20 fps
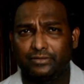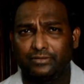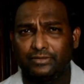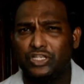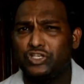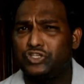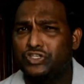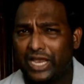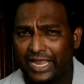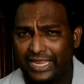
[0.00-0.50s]
the
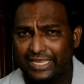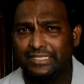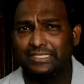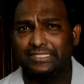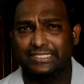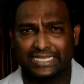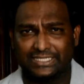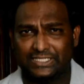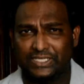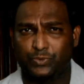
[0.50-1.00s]

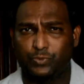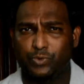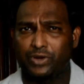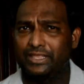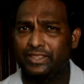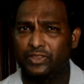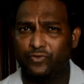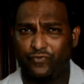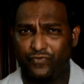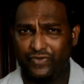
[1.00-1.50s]
giants as it were
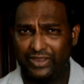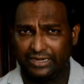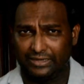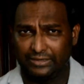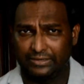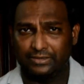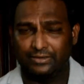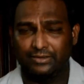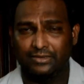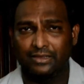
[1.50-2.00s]
in the field,